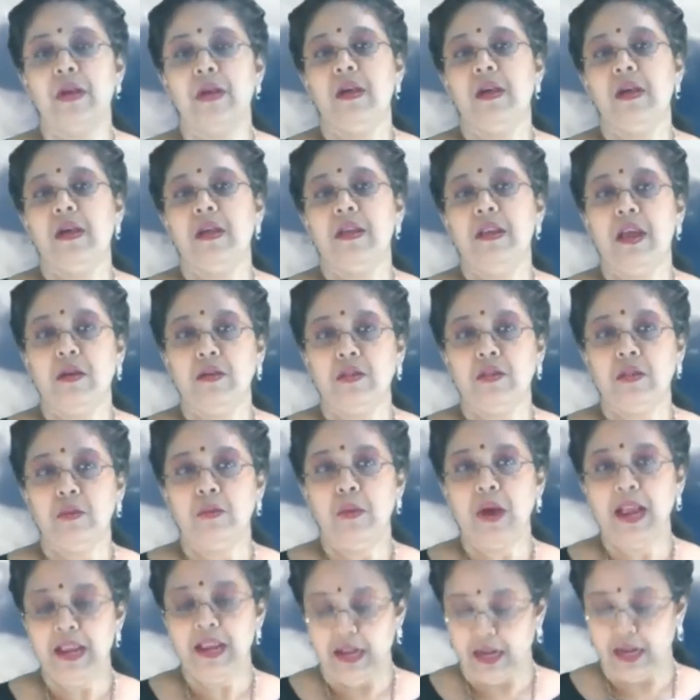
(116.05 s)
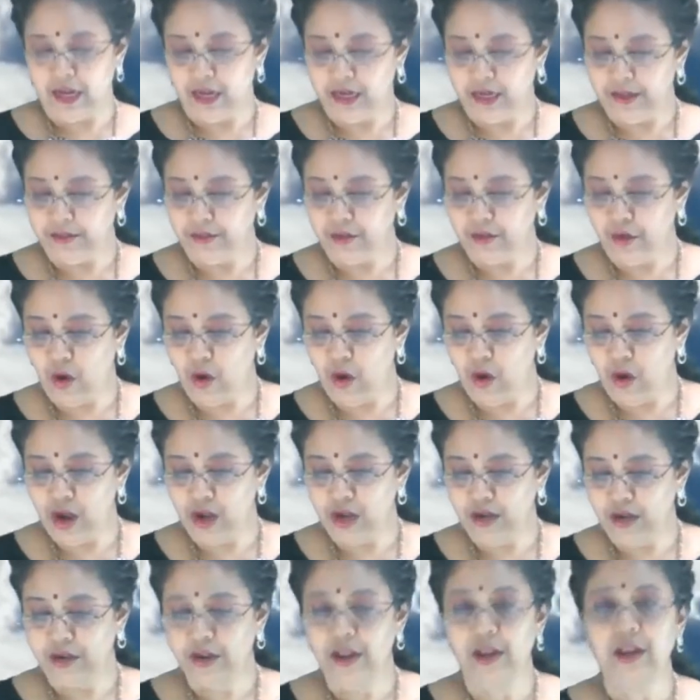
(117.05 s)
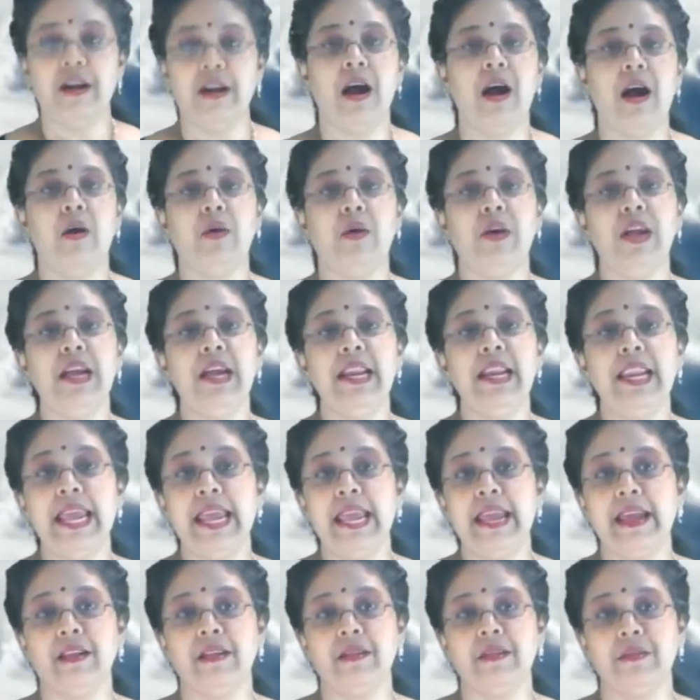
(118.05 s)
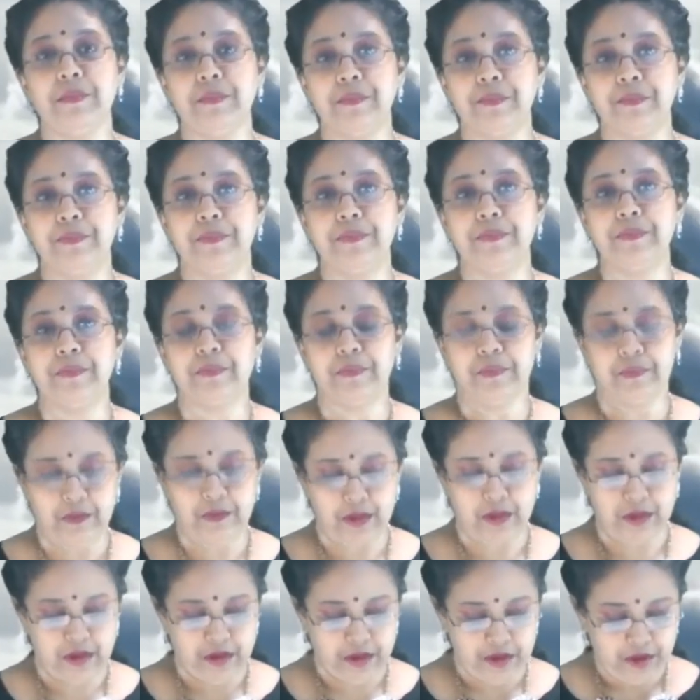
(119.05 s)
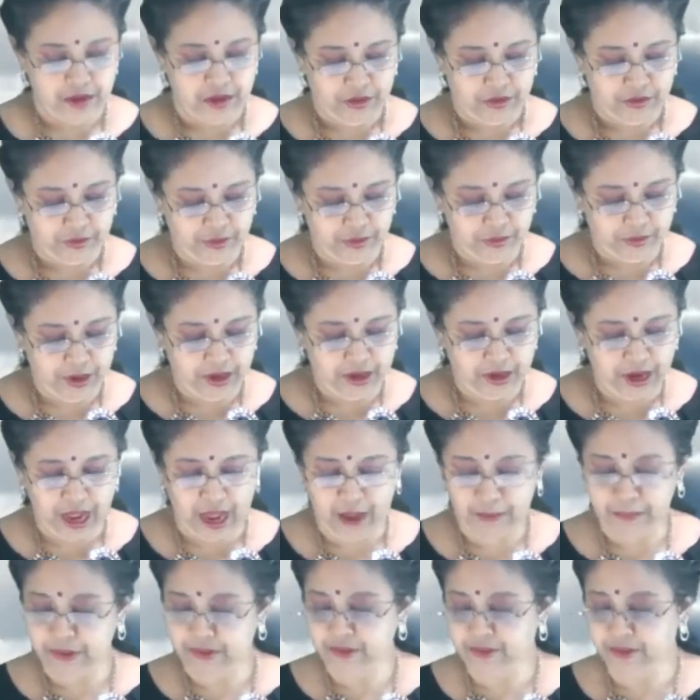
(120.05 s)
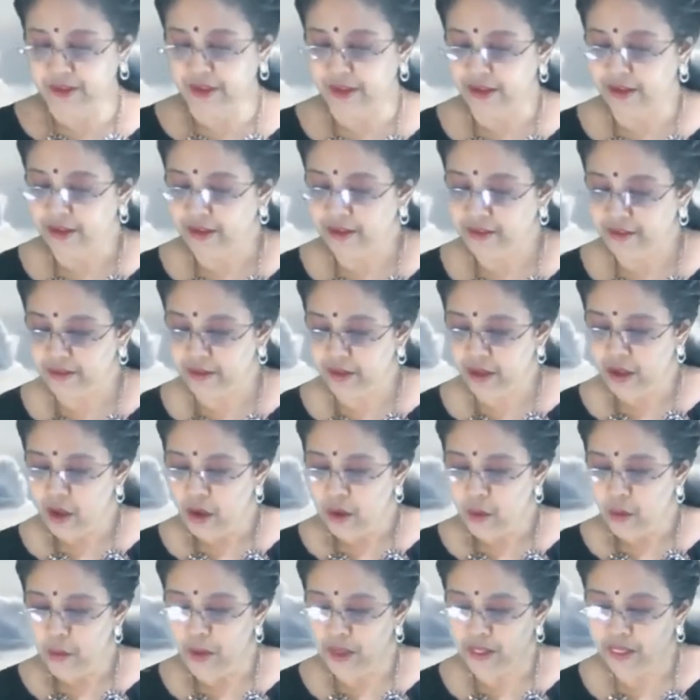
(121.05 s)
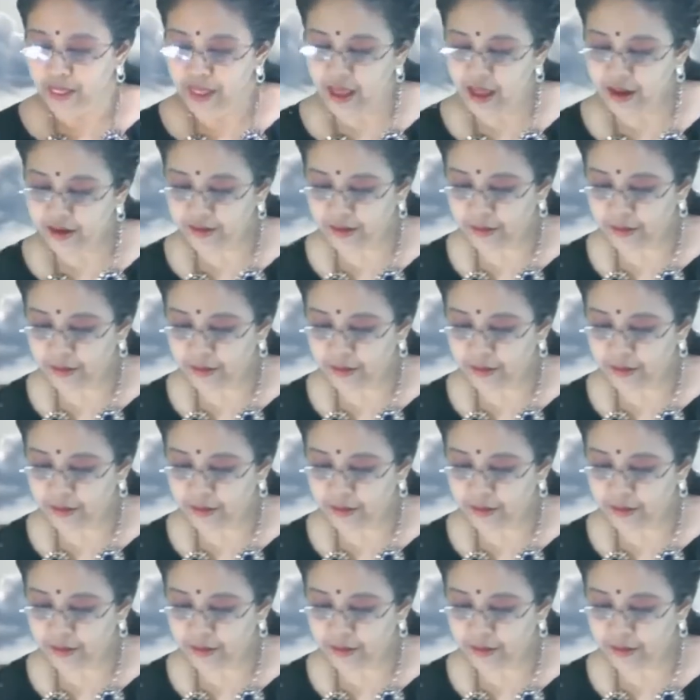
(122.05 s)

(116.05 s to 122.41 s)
Now the wire is coiled around a nail. So what happens here is, when there is a